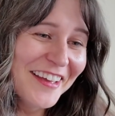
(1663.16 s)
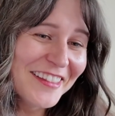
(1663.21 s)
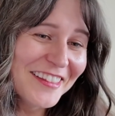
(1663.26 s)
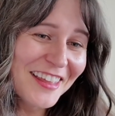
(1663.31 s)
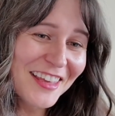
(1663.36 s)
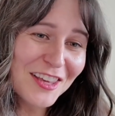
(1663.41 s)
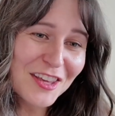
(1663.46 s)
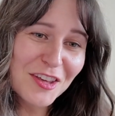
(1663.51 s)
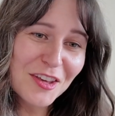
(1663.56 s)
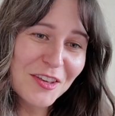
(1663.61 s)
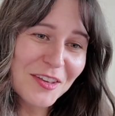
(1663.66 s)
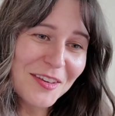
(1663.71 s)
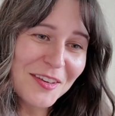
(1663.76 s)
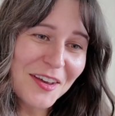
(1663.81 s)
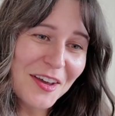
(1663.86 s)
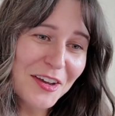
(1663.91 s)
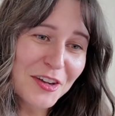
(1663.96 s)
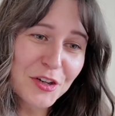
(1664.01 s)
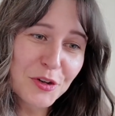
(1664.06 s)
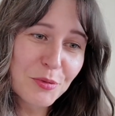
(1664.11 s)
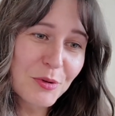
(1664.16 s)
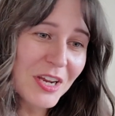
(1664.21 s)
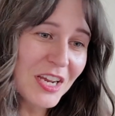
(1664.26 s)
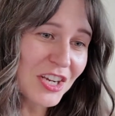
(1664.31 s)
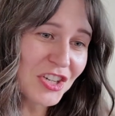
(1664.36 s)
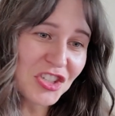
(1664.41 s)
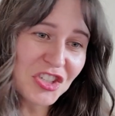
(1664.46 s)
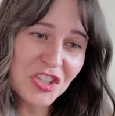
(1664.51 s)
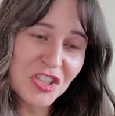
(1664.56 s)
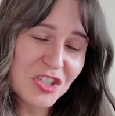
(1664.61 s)
Like a
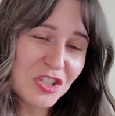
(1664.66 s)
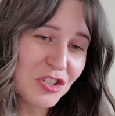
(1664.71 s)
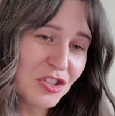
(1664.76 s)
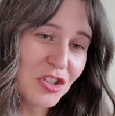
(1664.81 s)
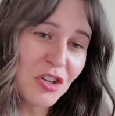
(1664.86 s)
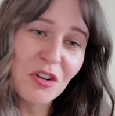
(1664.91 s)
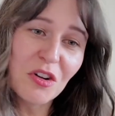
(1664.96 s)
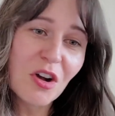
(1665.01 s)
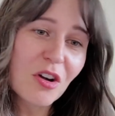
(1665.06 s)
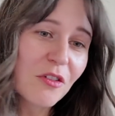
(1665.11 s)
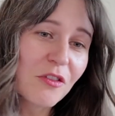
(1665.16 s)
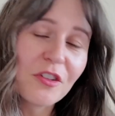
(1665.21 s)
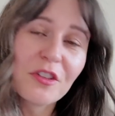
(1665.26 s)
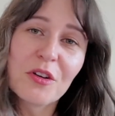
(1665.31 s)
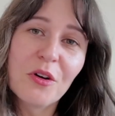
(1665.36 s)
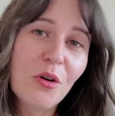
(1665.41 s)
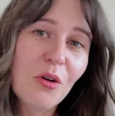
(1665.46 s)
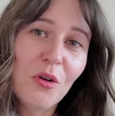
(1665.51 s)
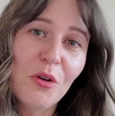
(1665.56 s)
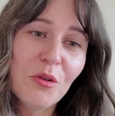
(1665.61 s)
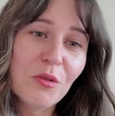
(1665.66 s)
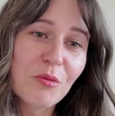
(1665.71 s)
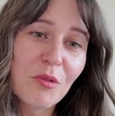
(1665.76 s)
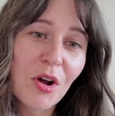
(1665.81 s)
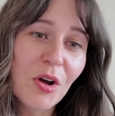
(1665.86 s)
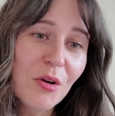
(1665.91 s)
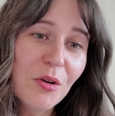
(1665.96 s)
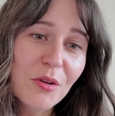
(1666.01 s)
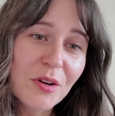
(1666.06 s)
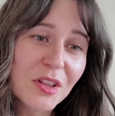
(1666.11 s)
creek just took over the whole
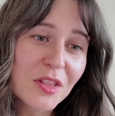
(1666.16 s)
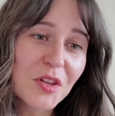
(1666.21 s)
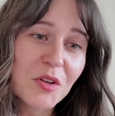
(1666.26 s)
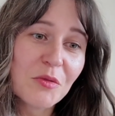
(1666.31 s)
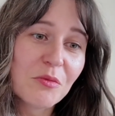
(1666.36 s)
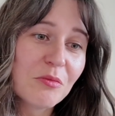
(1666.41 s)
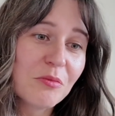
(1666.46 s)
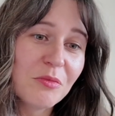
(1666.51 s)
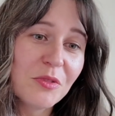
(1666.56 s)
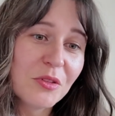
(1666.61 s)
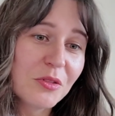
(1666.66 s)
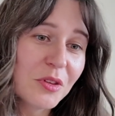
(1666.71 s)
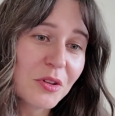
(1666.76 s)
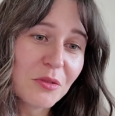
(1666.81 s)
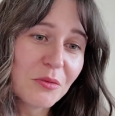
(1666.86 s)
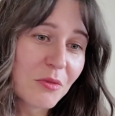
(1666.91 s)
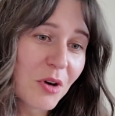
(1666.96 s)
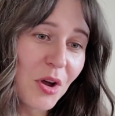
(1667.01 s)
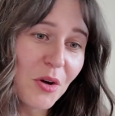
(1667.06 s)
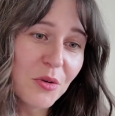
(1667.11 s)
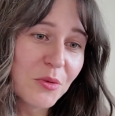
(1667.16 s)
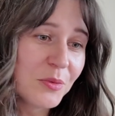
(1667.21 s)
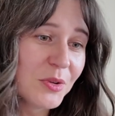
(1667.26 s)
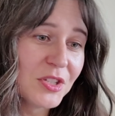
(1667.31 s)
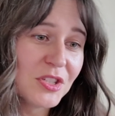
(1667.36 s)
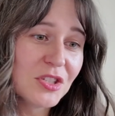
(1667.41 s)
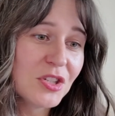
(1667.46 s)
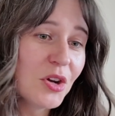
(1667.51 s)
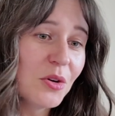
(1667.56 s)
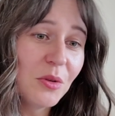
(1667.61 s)
road, and the little road
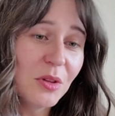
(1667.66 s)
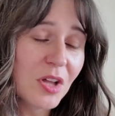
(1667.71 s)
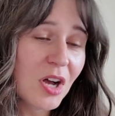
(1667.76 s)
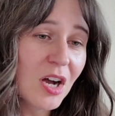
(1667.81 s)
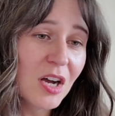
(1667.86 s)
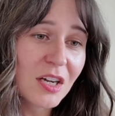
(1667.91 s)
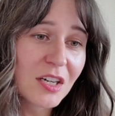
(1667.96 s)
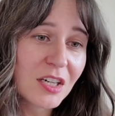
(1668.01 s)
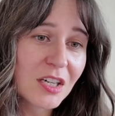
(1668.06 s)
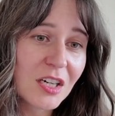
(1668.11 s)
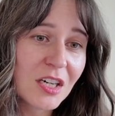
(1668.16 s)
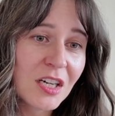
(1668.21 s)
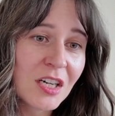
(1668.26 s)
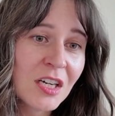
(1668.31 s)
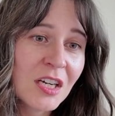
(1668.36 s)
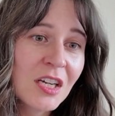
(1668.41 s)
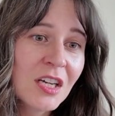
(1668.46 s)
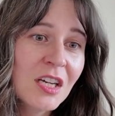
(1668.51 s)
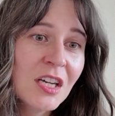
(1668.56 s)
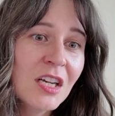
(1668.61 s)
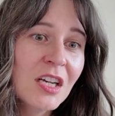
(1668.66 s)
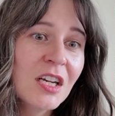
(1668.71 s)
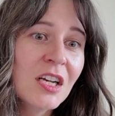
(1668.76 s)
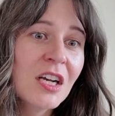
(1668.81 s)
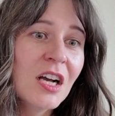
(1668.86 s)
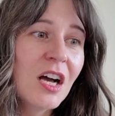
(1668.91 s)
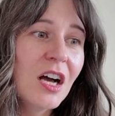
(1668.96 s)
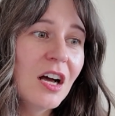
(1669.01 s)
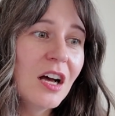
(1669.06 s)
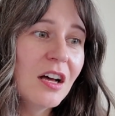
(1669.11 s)
was no longer
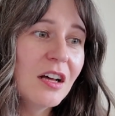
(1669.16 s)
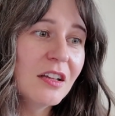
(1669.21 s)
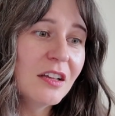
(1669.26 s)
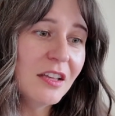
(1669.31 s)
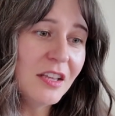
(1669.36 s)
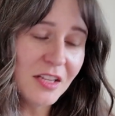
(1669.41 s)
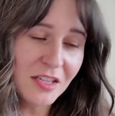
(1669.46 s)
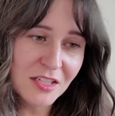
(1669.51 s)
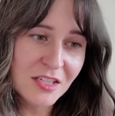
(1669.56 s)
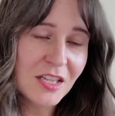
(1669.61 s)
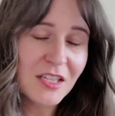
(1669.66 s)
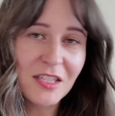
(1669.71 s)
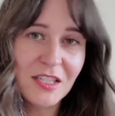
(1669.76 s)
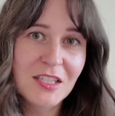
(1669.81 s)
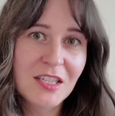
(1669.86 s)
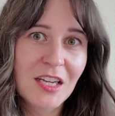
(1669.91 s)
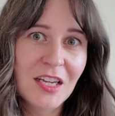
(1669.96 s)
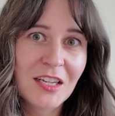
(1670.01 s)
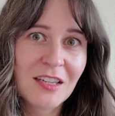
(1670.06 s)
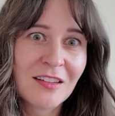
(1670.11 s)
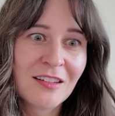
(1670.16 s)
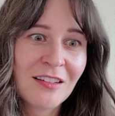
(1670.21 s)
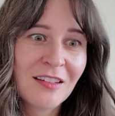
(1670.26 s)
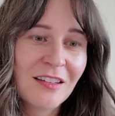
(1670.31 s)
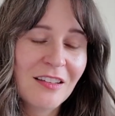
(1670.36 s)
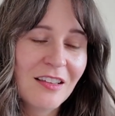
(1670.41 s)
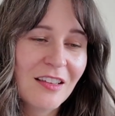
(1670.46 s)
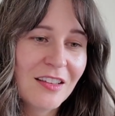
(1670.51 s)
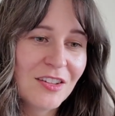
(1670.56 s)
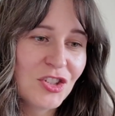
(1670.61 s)
existing.
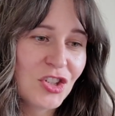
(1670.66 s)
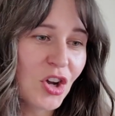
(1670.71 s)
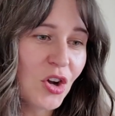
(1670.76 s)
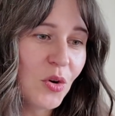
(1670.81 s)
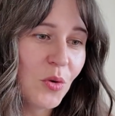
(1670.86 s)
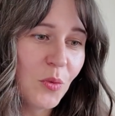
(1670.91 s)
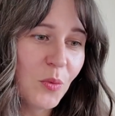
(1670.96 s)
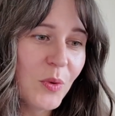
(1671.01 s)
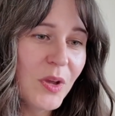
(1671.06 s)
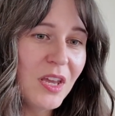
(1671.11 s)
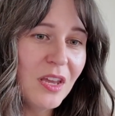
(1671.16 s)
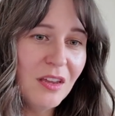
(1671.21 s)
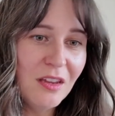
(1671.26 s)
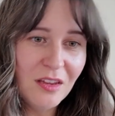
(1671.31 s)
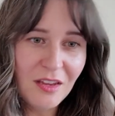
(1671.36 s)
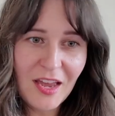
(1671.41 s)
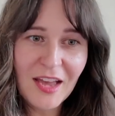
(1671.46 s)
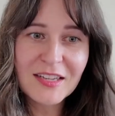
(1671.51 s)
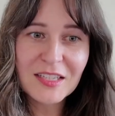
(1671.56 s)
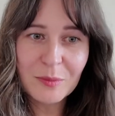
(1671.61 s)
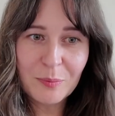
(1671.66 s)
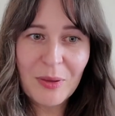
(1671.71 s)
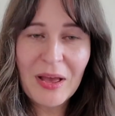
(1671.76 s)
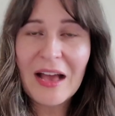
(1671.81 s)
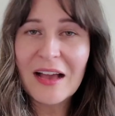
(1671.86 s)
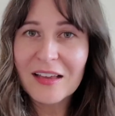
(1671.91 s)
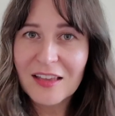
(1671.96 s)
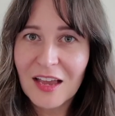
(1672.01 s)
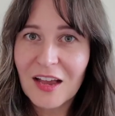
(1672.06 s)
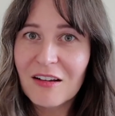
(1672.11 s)
So we had to
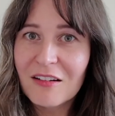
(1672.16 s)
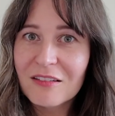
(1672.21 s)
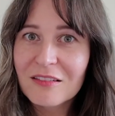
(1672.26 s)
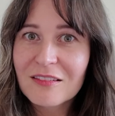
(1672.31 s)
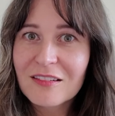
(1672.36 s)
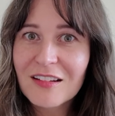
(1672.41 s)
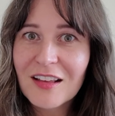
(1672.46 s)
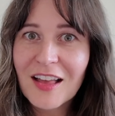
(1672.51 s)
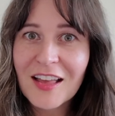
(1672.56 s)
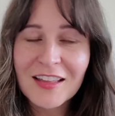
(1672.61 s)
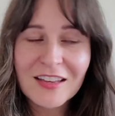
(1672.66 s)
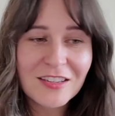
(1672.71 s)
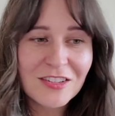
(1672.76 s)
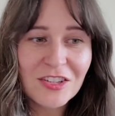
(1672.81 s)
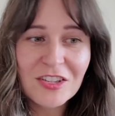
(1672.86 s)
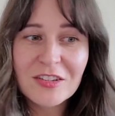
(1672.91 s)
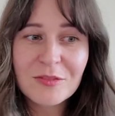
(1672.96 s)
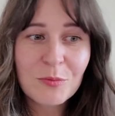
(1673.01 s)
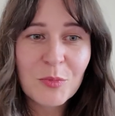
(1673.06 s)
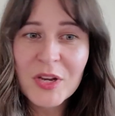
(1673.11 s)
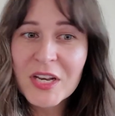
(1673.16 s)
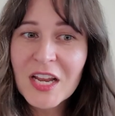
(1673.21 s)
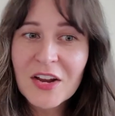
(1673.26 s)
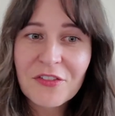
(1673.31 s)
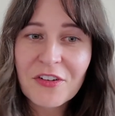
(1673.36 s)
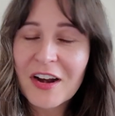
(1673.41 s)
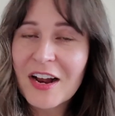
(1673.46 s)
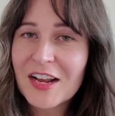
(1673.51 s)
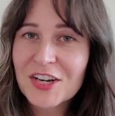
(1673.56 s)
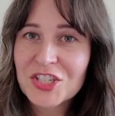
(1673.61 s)
back out, and we
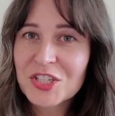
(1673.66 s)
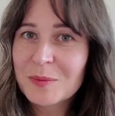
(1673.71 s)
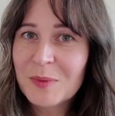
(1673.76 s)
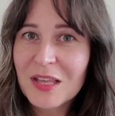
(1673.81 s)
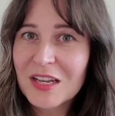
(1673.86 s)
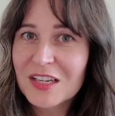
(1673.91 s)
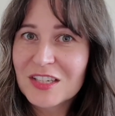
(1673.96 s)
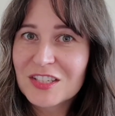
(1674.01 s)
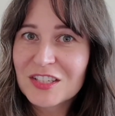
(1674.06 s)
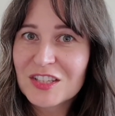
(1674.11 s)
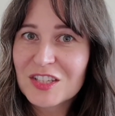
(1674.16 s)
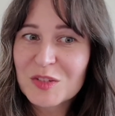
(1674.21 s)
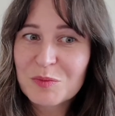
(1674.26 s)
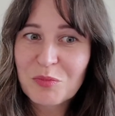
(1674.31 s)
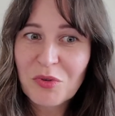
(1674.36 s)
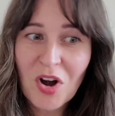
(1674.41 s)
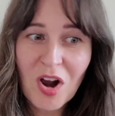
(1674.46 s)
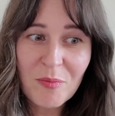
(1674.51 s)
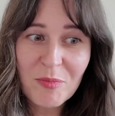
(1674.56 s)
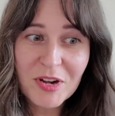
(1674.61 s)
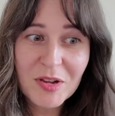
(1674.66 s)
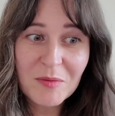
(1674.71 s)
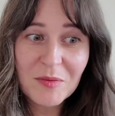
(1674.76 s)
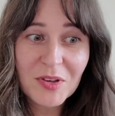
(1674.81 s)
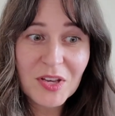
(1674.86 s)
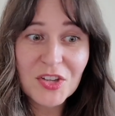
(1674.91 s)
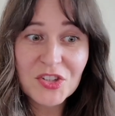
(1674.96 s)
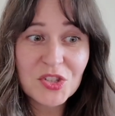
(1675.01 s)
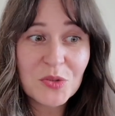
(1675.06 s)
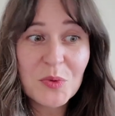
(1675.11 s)
never actually made it to this property
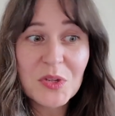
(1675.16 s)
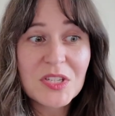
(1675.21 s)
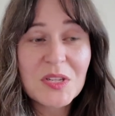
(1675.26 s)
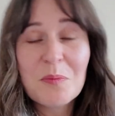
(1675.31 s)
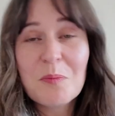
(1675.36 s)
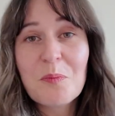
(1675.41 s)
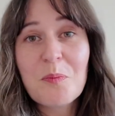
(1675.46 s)
because it was